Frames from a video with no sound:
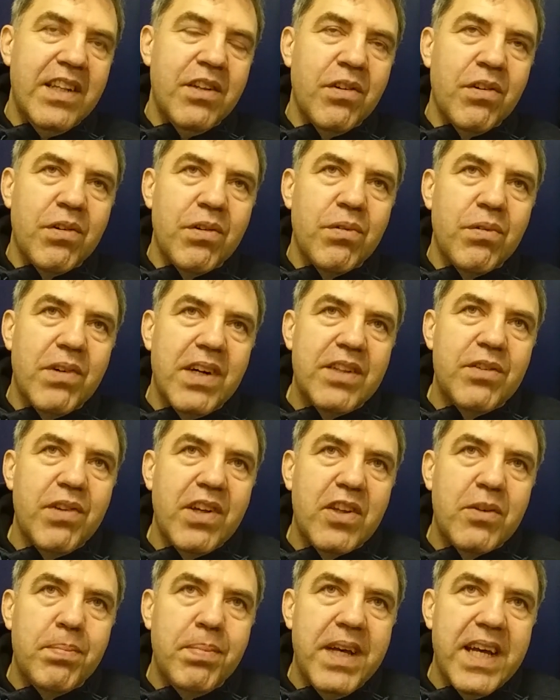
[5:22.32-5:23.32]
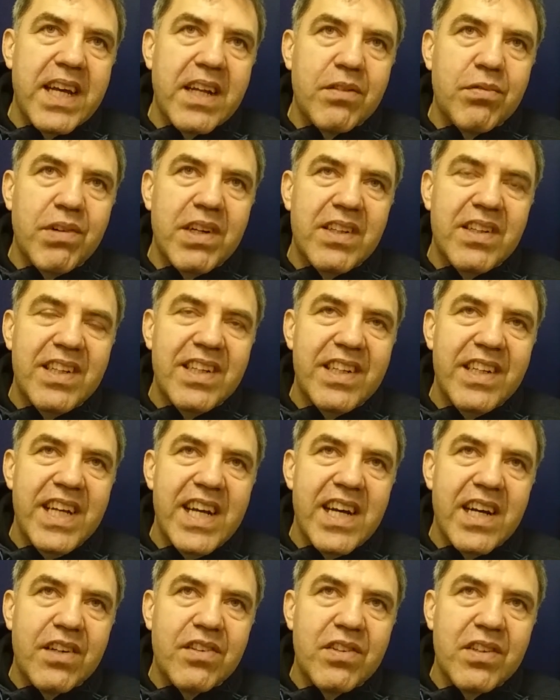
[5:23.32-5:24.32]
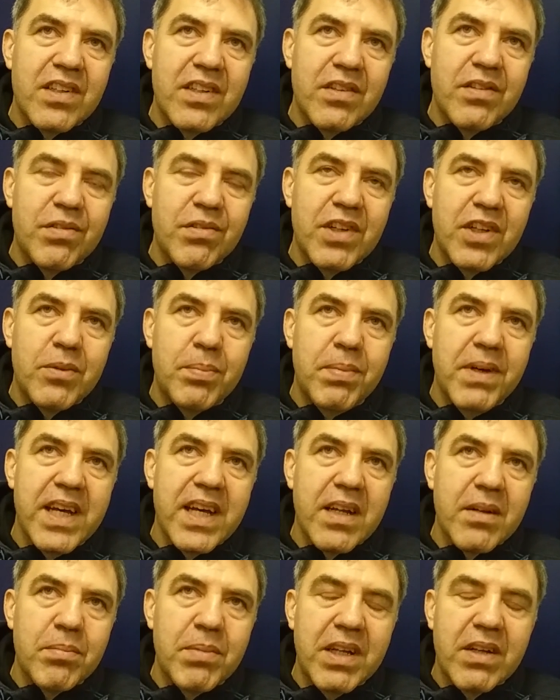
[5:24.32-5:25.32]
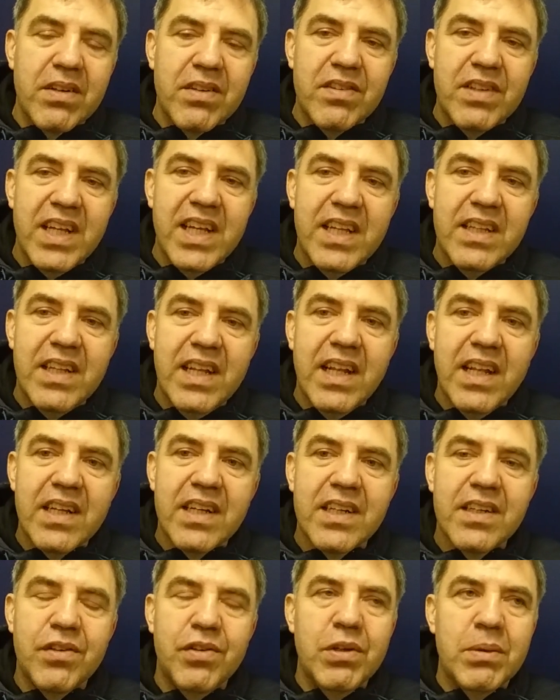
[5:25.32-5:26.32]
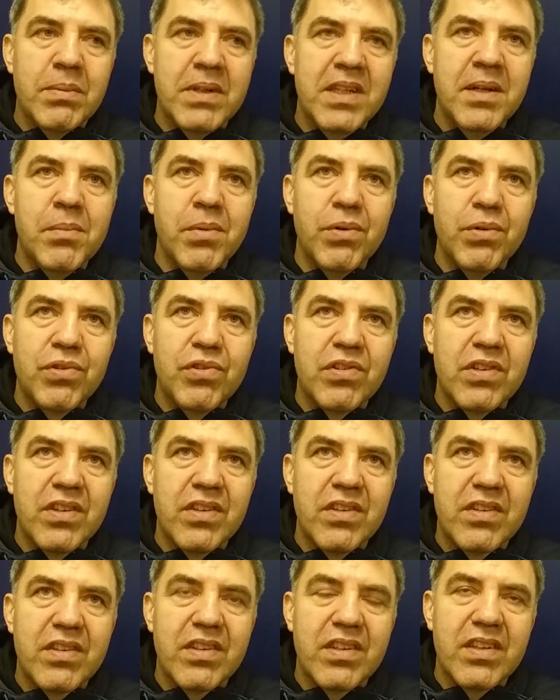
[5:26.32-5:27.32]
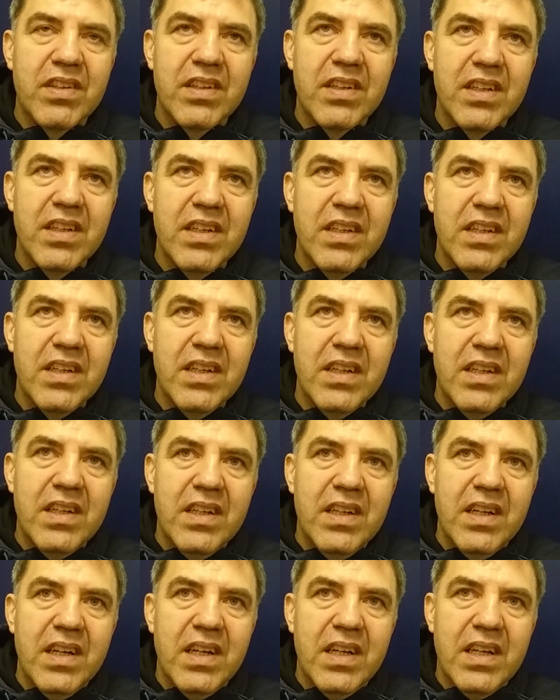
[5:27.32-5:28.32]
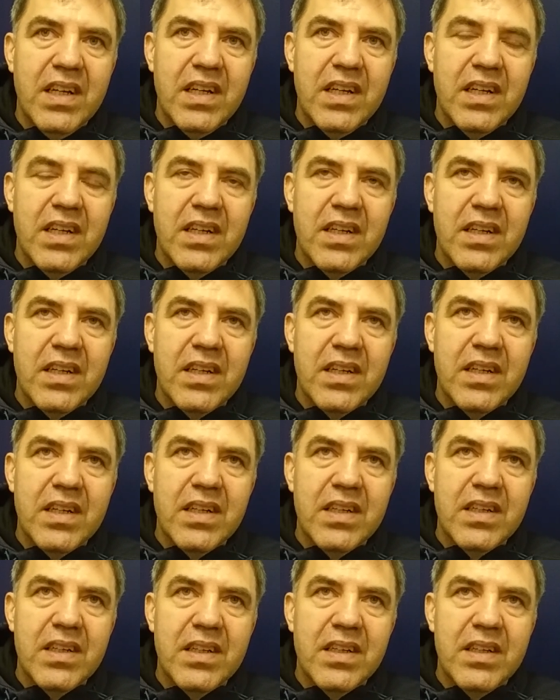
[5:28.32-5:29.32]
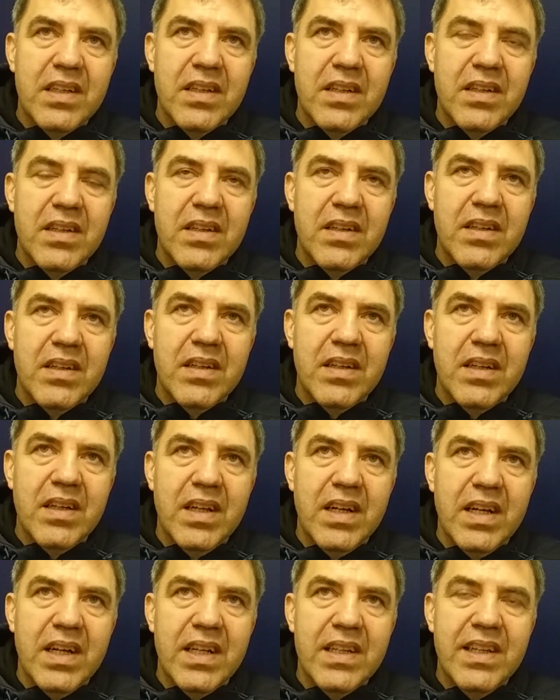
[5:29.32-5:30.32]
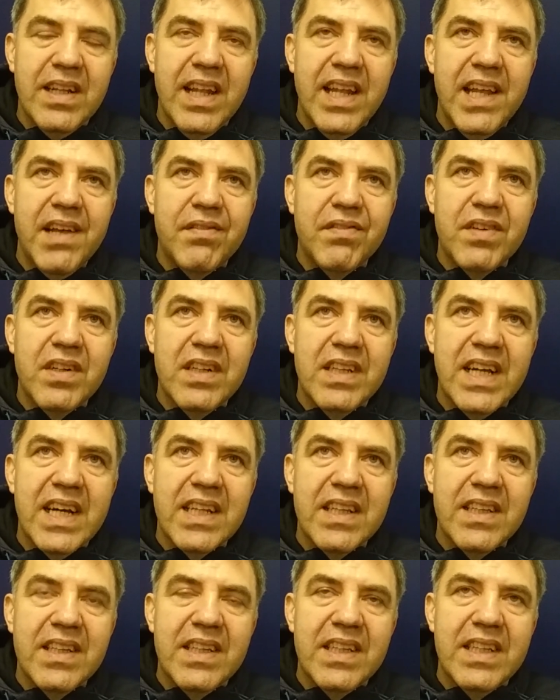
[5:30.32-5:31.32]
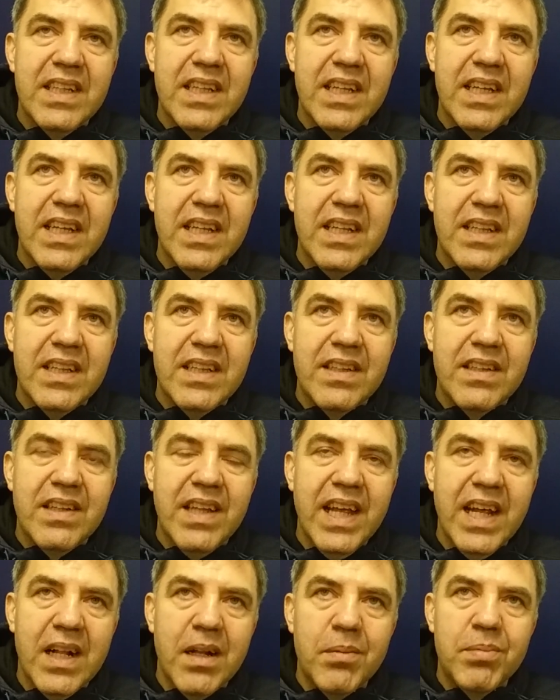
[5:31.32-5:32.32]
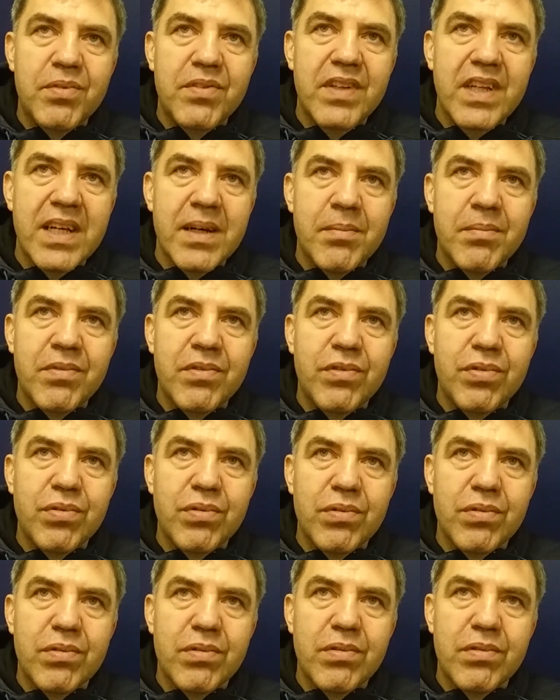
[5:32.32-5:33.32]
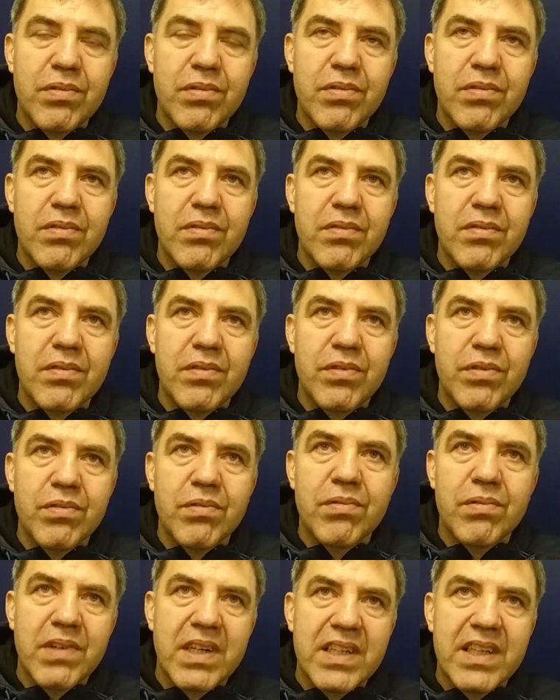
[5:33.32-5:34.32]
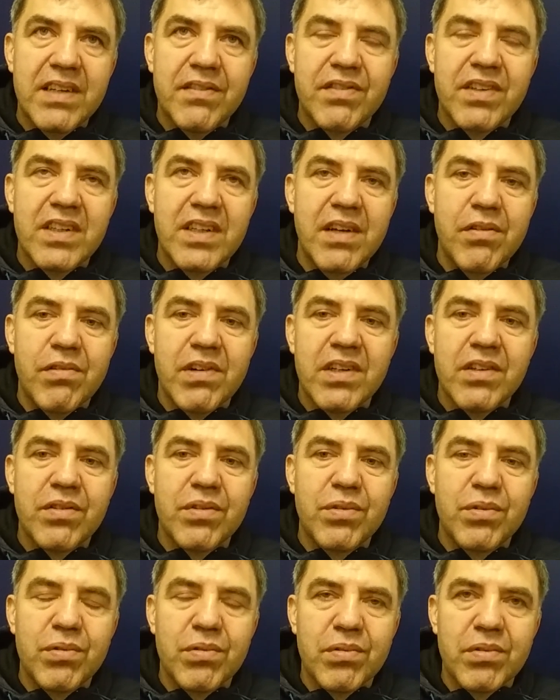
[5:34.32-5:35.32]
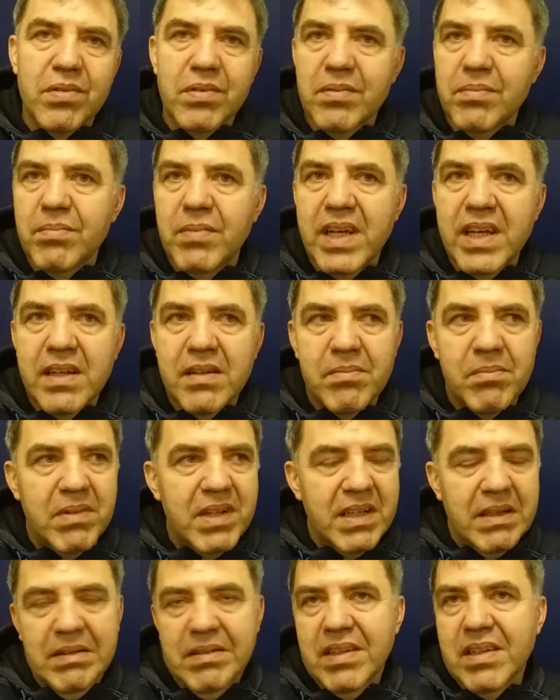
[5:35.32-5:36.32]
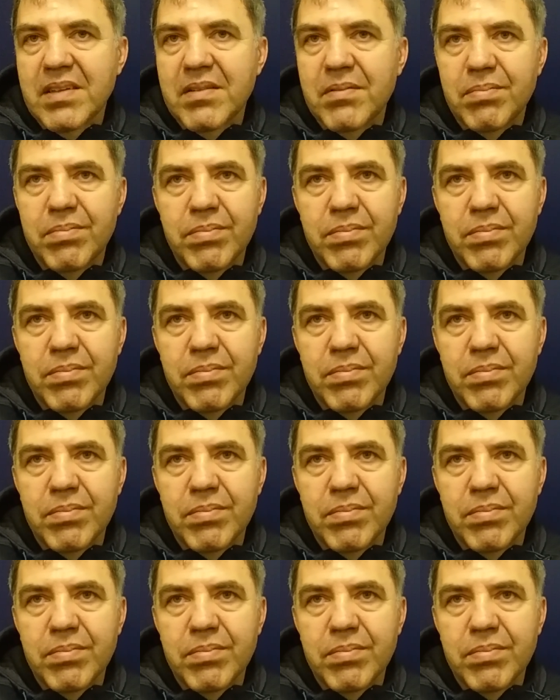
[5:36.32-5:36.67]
know what to expect, what the reaction to expect, because they learn human emotions uh, at the level that it helps them to do whatever they want to do. And like I said,